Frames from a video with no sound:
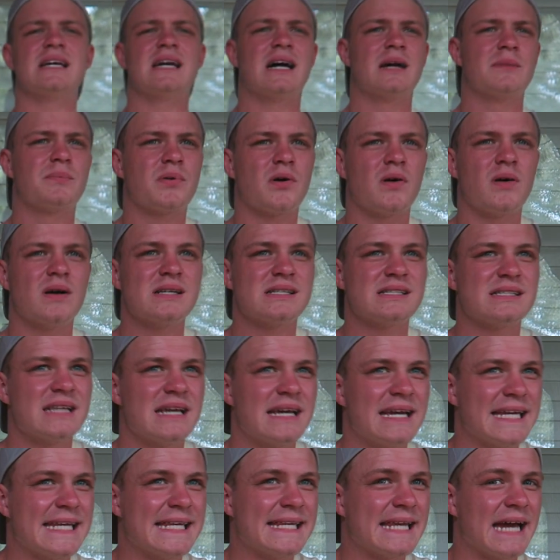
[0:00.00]
I'd probably
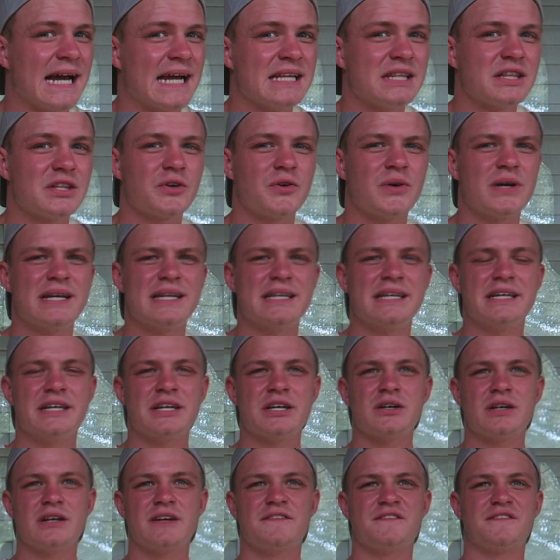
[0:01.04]
say 9th grade
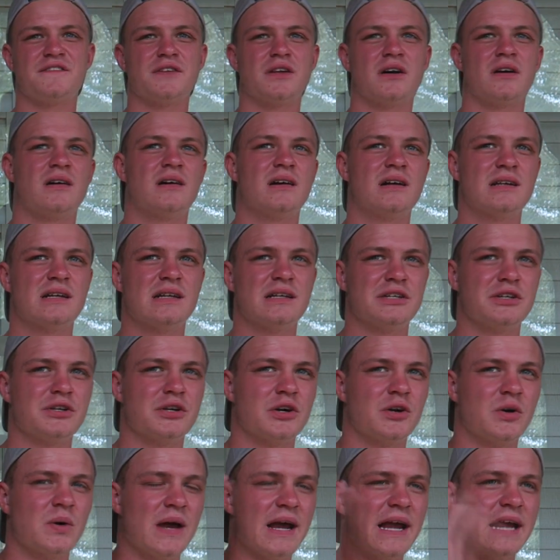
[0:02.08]
year, if not, you
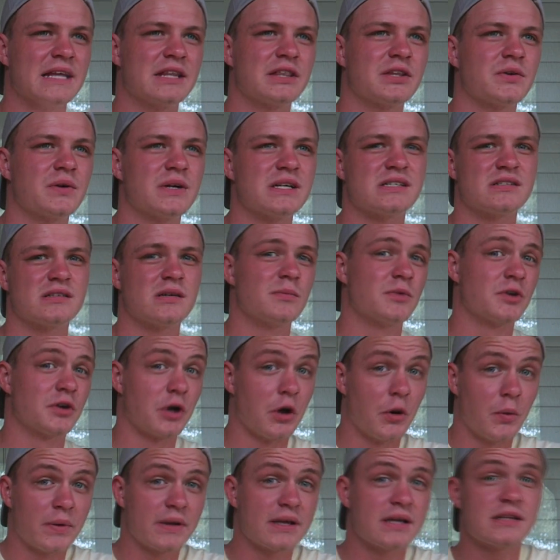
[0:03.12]
know, 8th grade summer
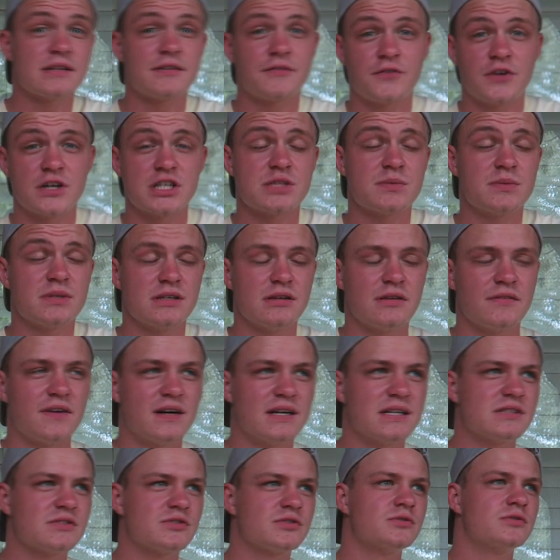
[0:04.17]
going into freshman year of
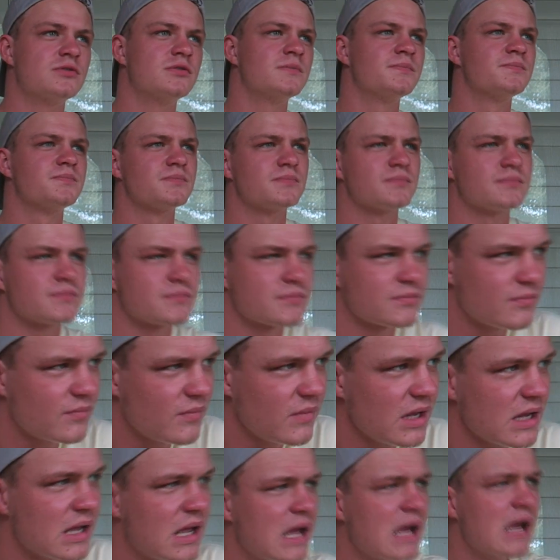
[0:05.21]
high school.
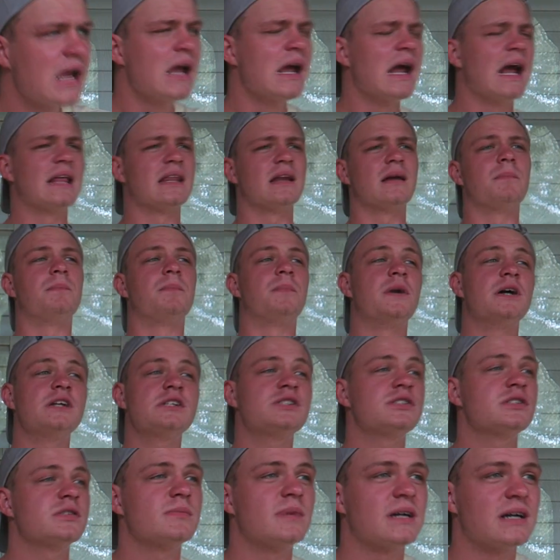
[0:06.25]
And a
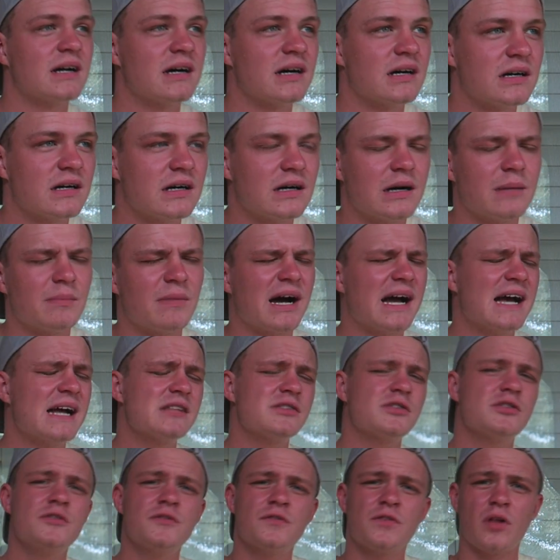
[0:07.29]
bunch of my, I
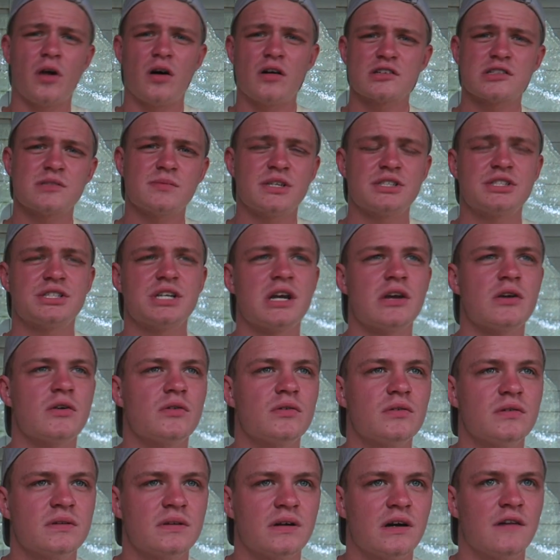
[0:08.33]
had 2 vlogs on my
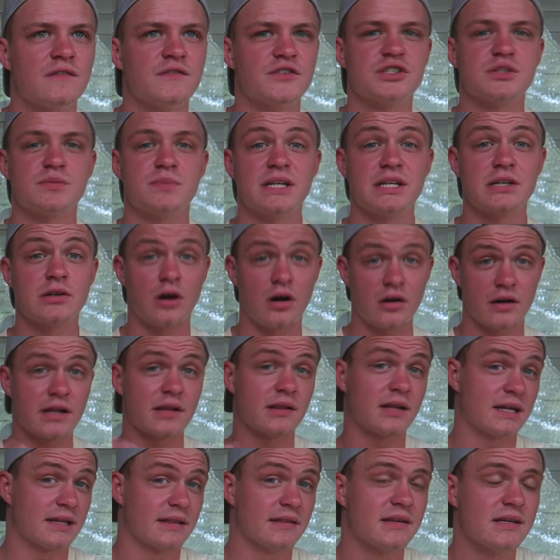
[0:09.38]
channel of just me talking
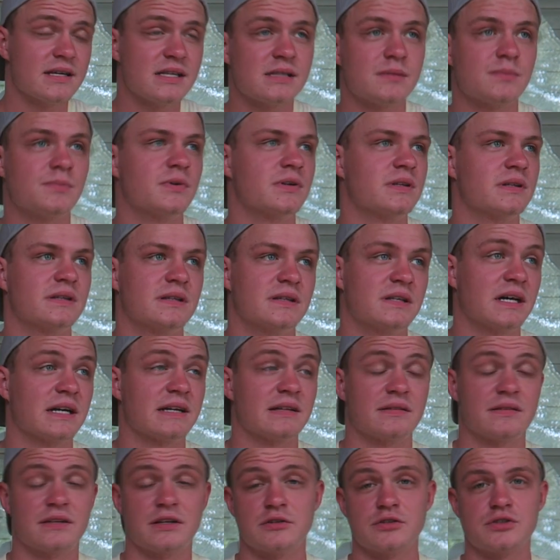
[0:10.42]
like this, but
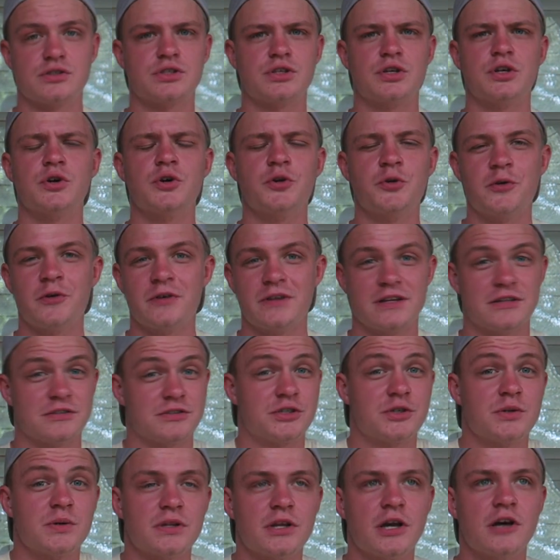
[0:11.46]
like there's two
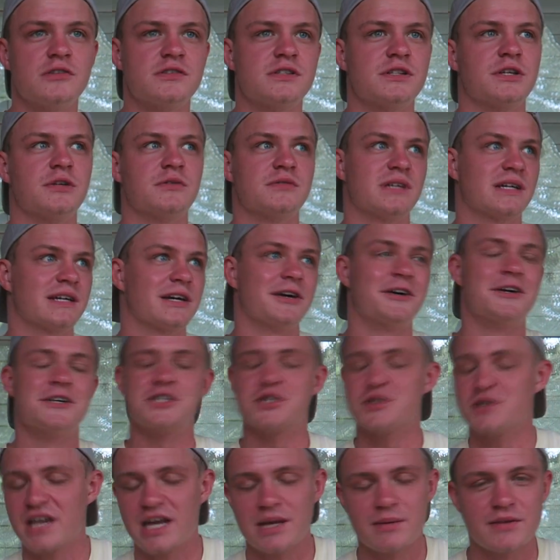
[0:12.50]
of those, and there's like
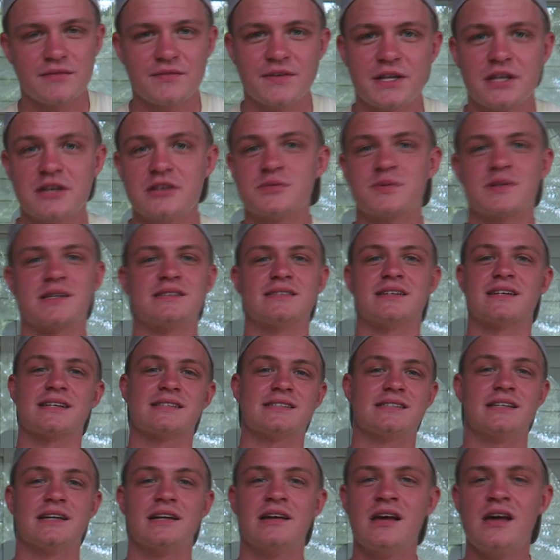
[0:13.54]
100 gaming videos, because like I
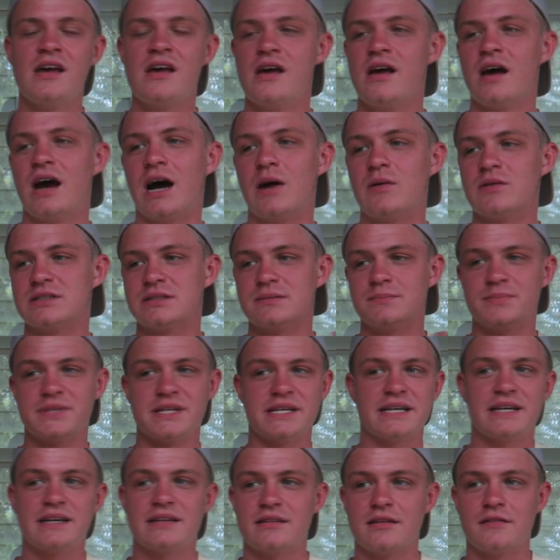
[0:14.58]
said, I wasn't
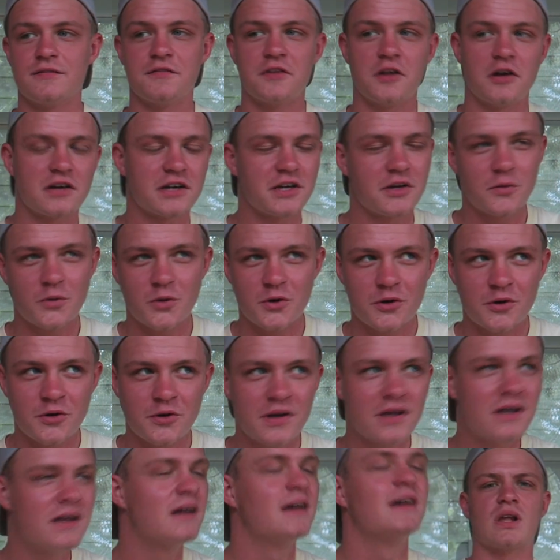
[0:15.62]
big in the vlogging
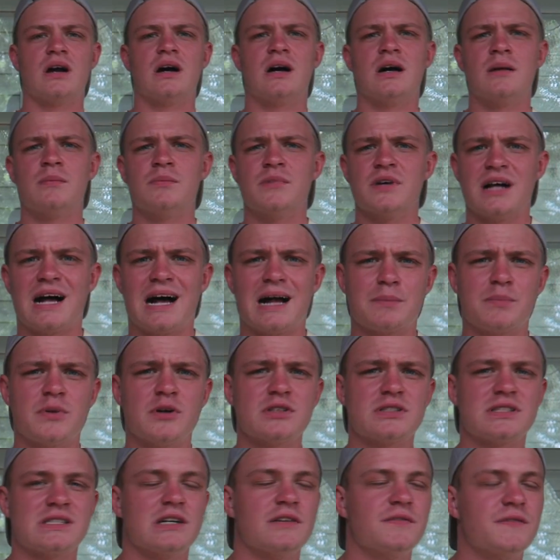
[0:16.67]
world. But I'd
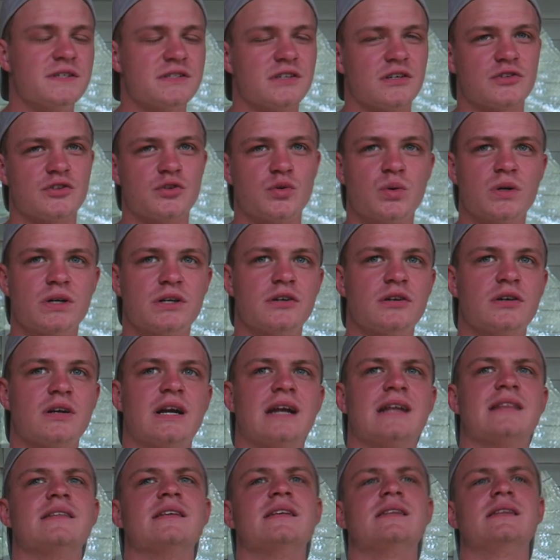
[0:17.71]
post selfies on Twitter,
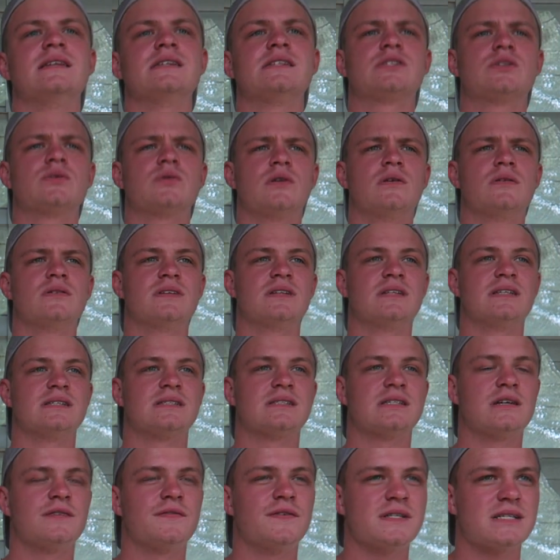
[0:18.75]
and then these
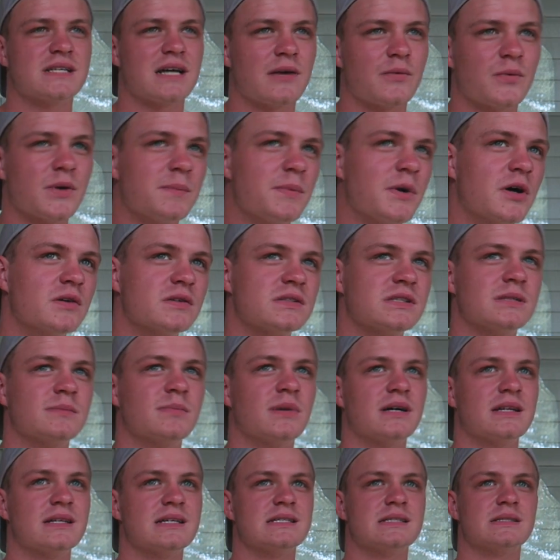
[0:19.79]
selfies got reposted
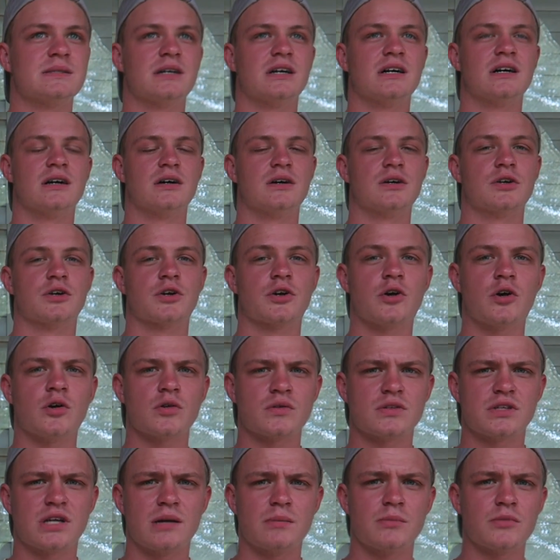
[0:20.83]
by these
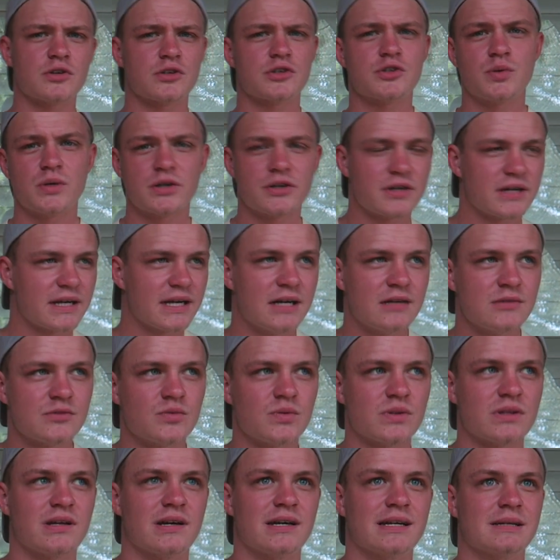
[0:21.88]
girl Tumblr Twitter
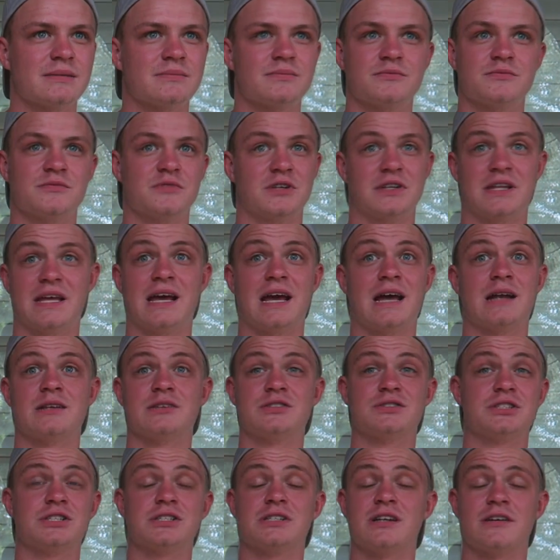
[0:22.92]
accounts with like, they had a
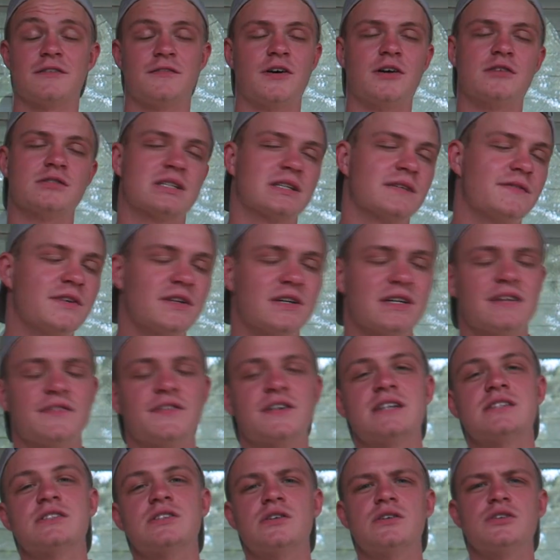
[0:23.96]
shit ton of followers. Like if
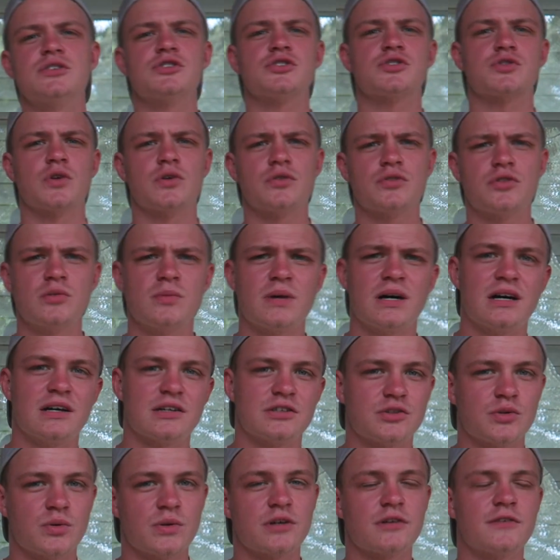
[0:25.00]
you guys go and you scroll through my
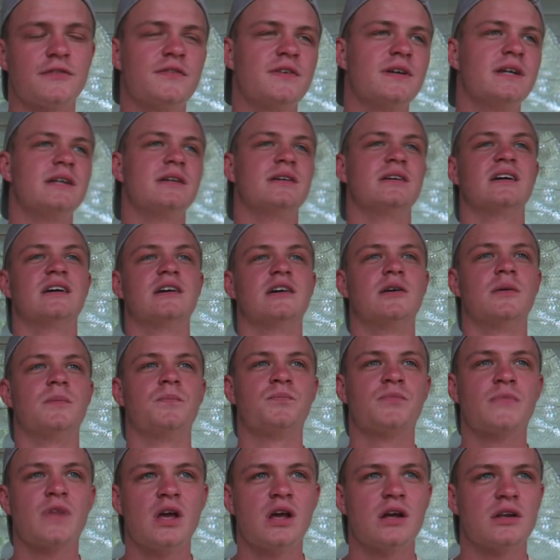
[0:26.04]
Twitter feed
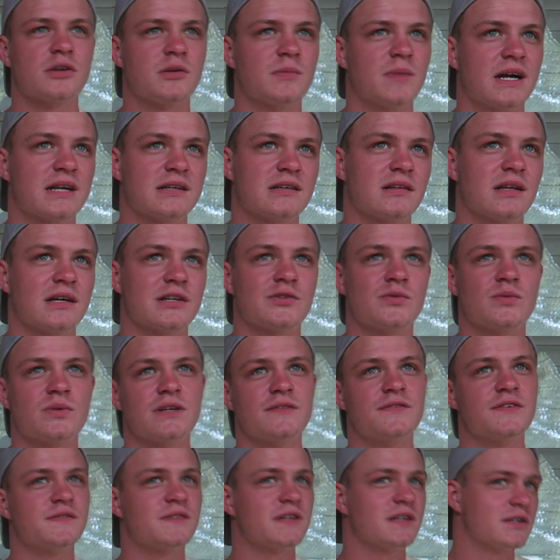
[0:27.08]
to back to like
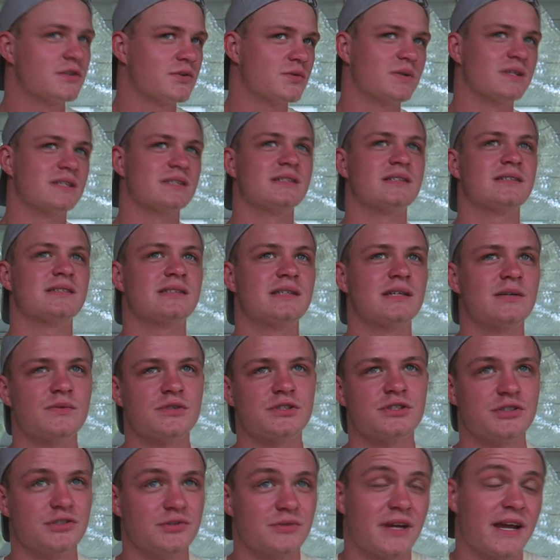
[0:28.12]
2015, 2016,
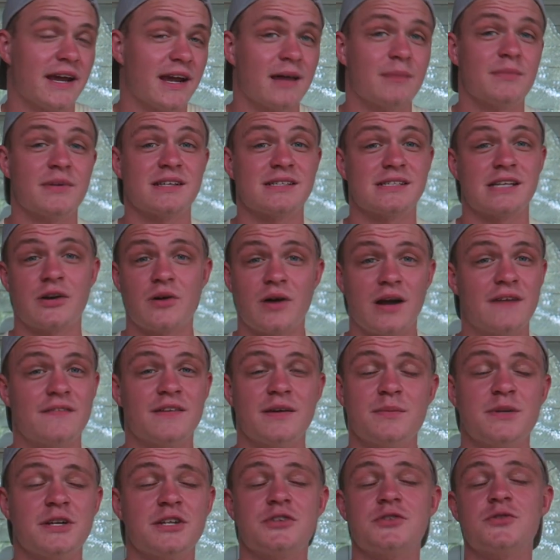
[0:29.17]
which you can, because I don't have
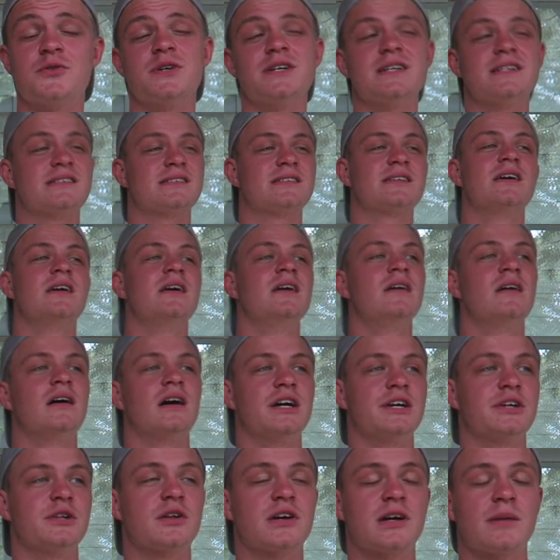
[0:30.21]
that many tweets.
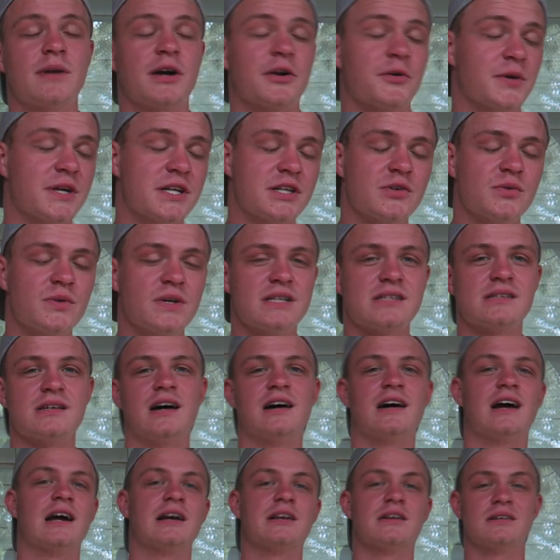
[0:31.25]
You look at my retweets,
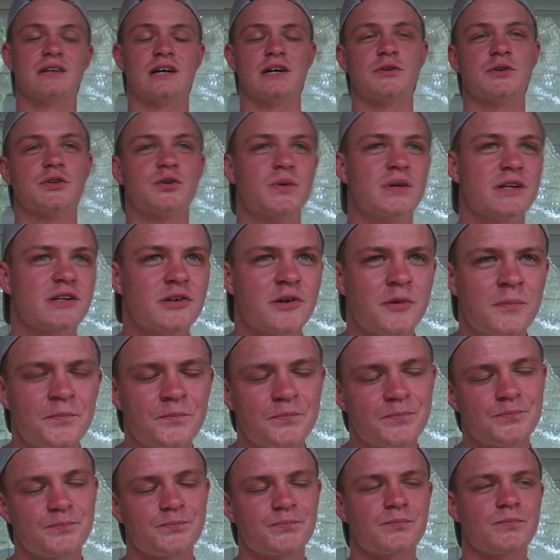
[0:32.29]
I retweeted them.